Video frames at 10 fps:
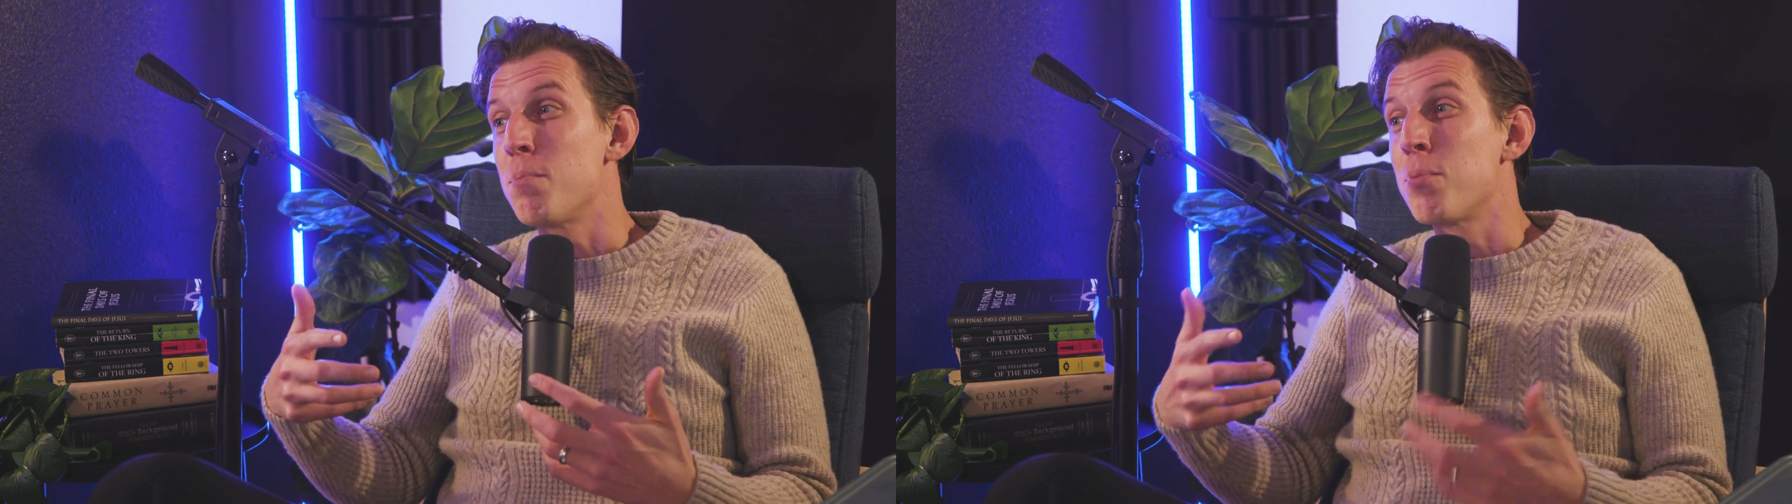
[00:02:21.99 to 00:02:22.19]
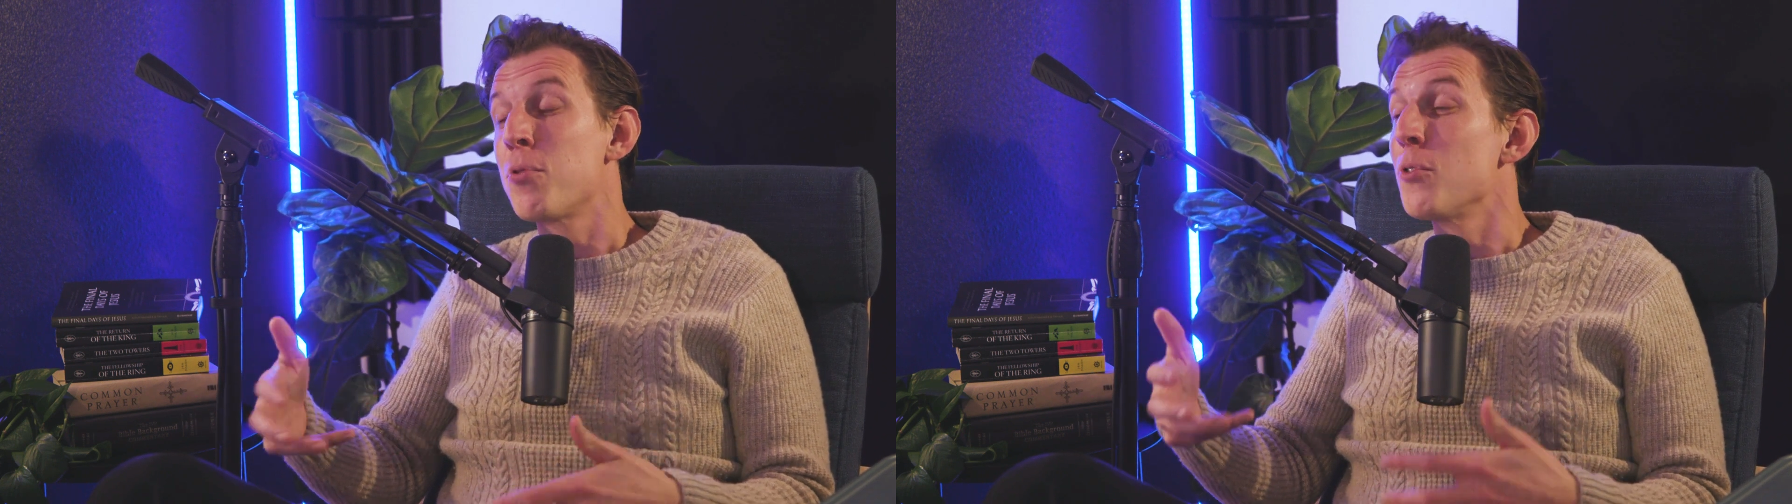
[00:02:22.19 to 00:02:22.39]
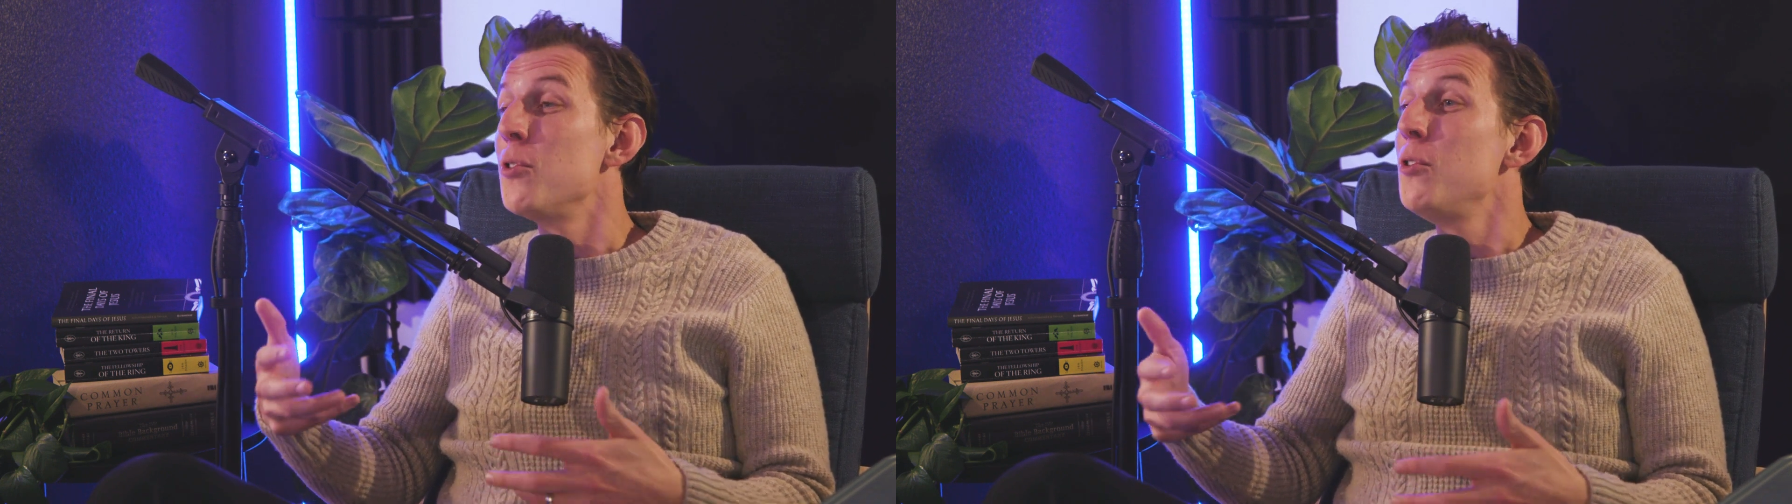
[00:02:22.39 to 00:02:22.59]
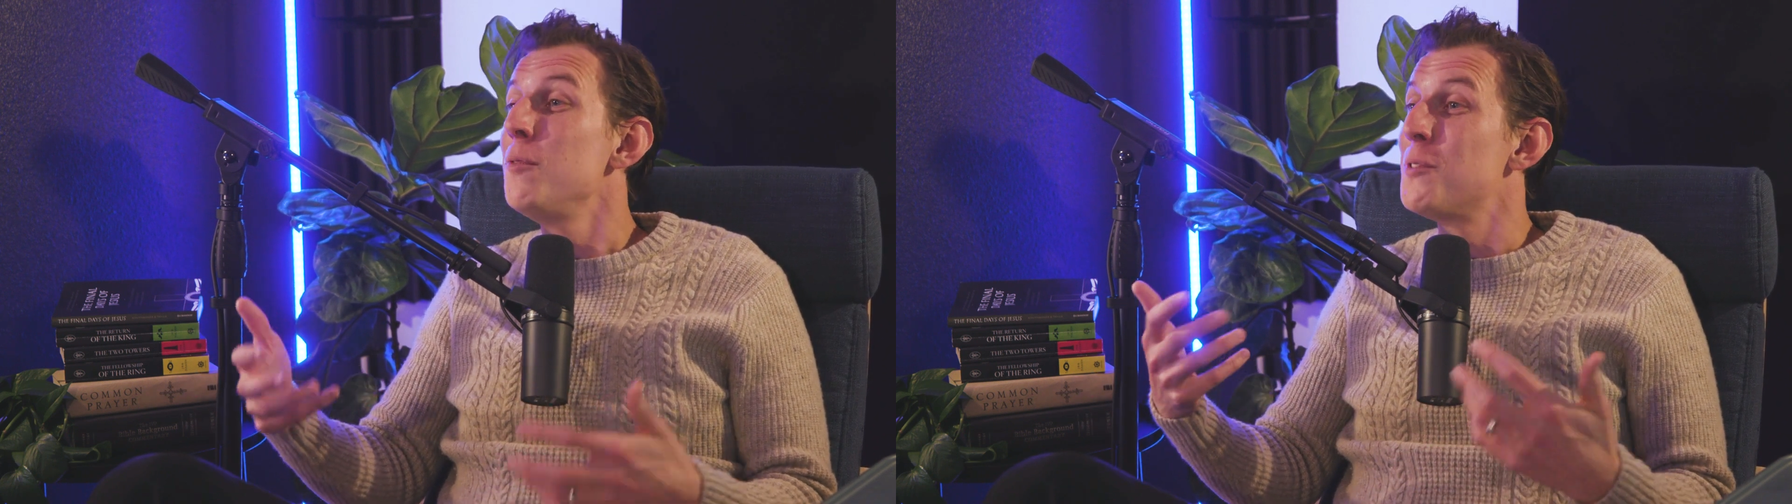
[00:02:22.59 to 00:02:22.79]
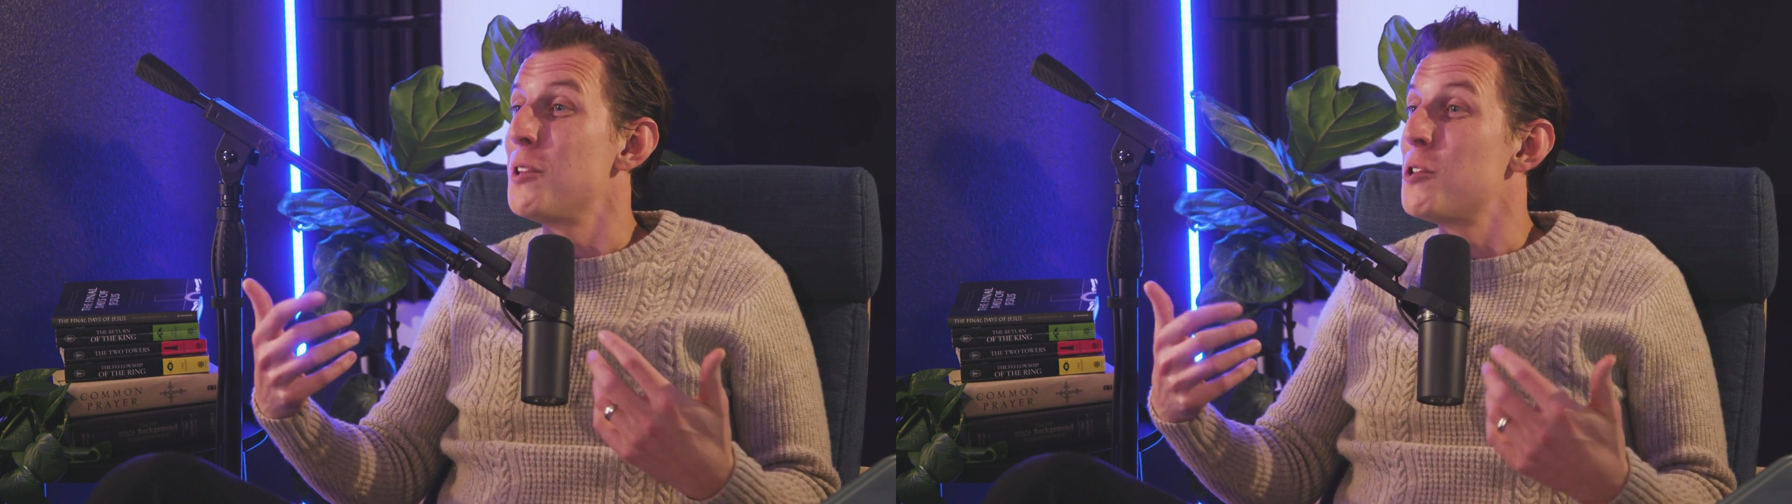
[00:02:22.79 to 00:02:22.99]

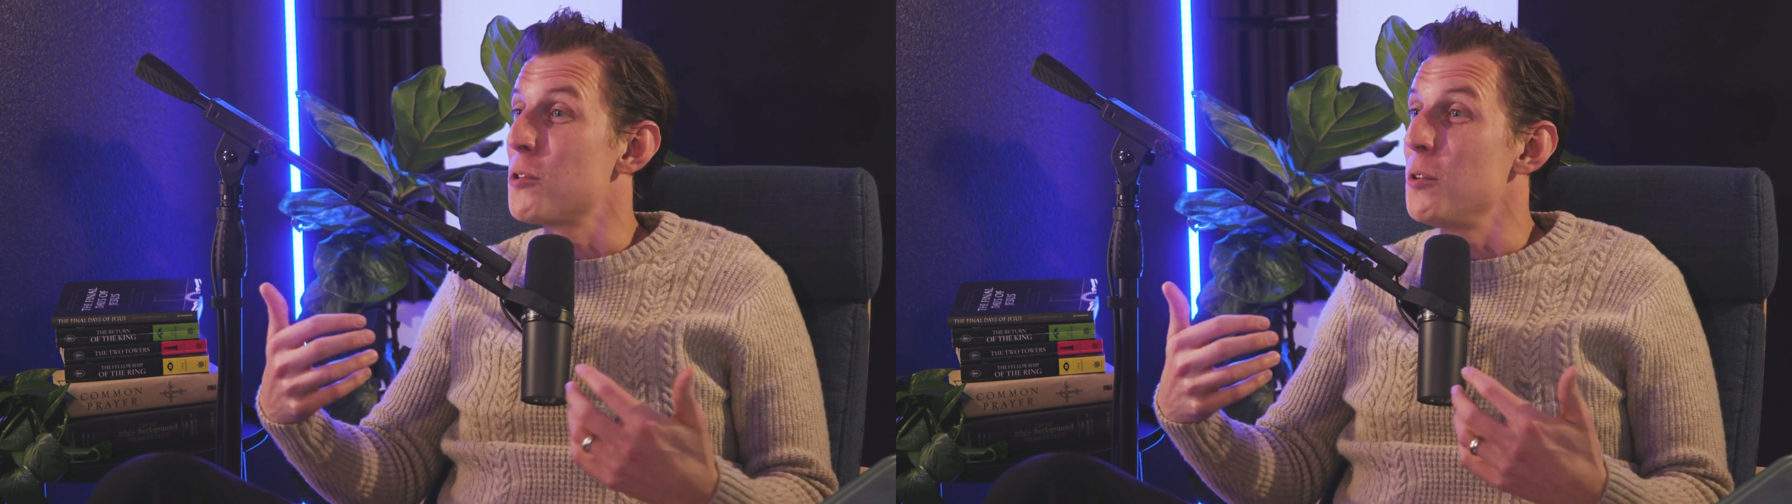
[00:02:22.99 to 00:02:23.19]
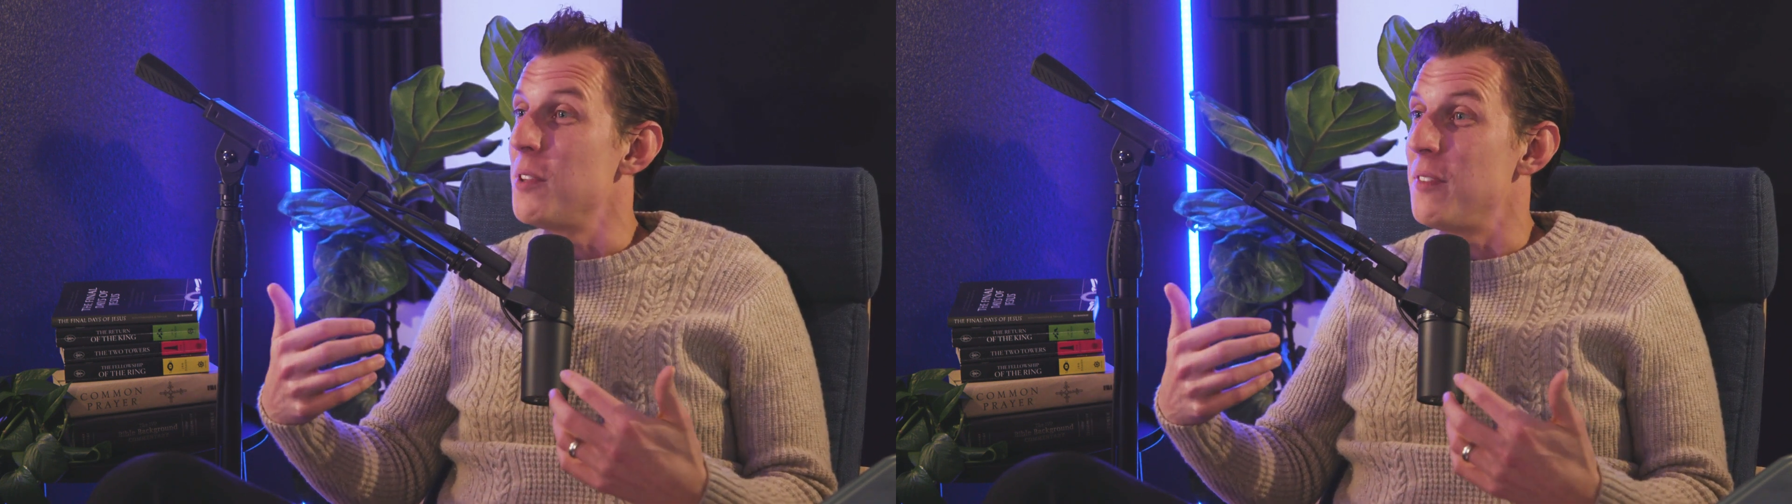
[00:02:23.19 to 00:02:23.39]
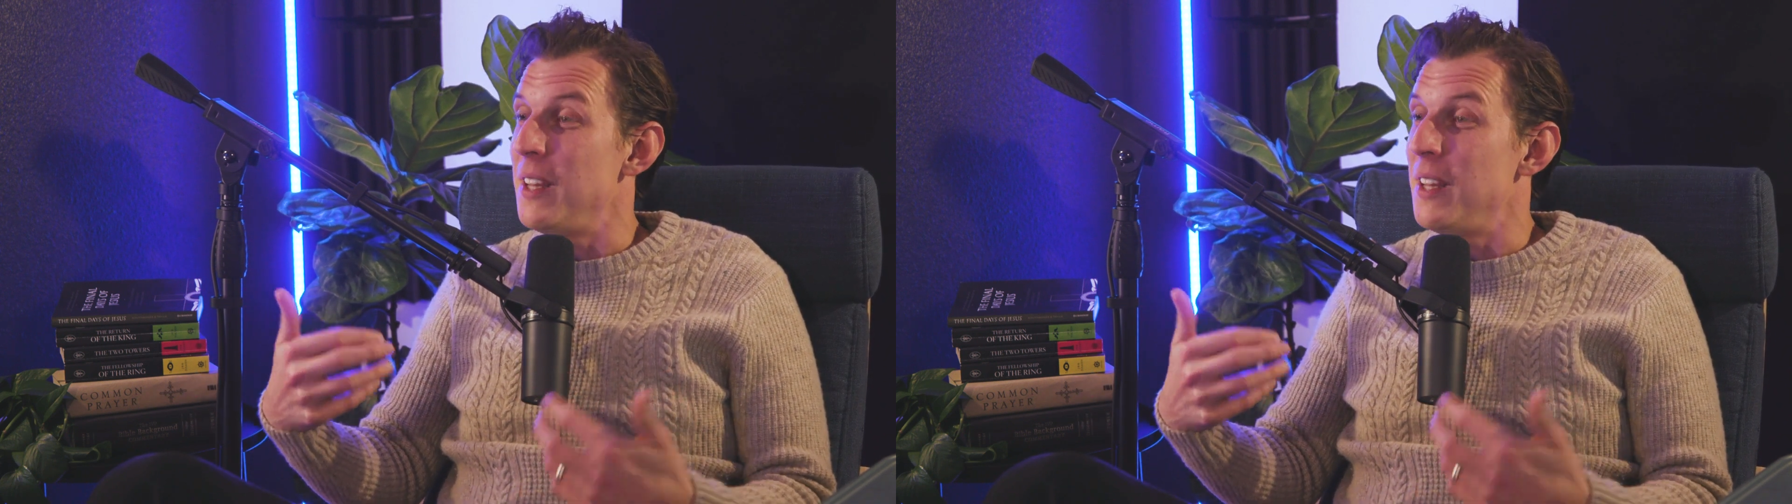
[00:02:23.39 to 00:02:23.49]
proves the truth